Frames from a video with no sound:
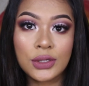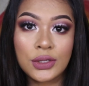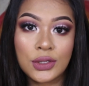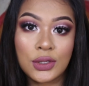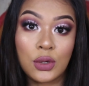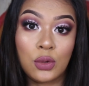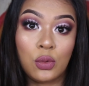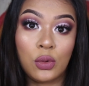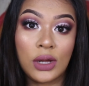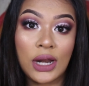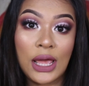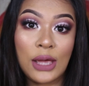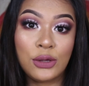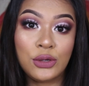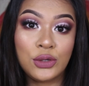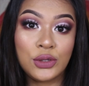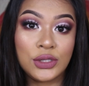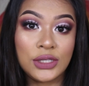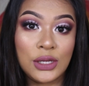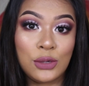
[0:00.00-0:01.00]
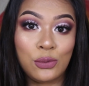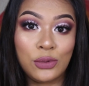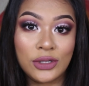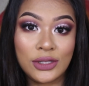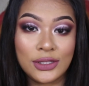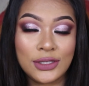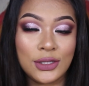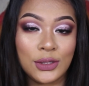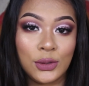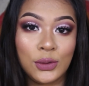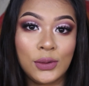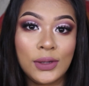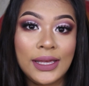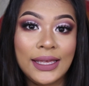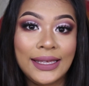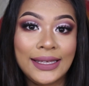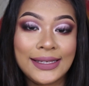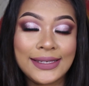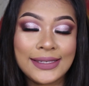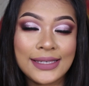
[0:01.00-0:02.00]
So what I usually would do
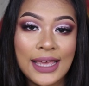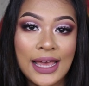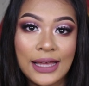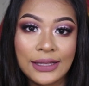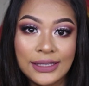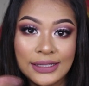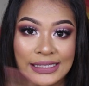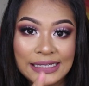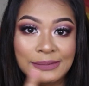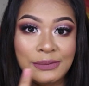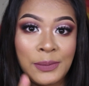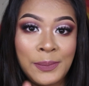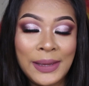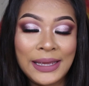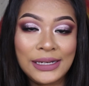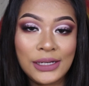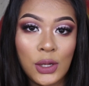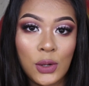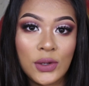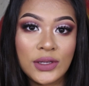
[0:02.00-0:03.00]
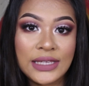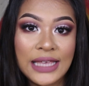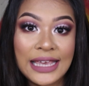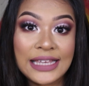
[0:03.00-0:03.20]
is the tip of my nose,